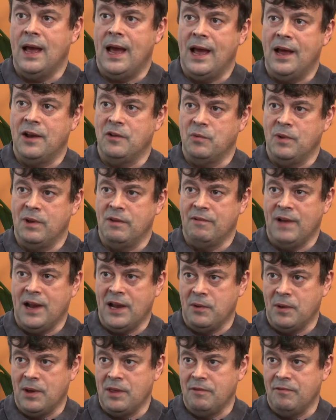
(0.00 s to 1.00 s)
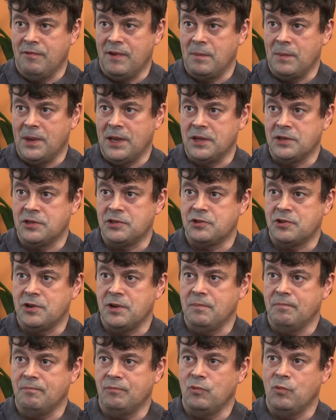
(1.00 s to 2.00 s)
And we evaluate the family
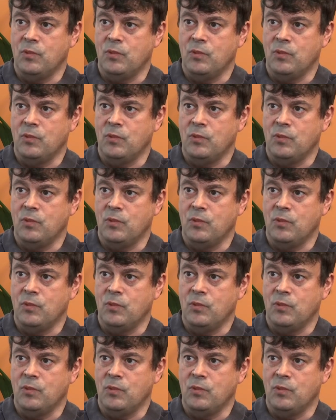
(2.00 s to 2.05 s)
history.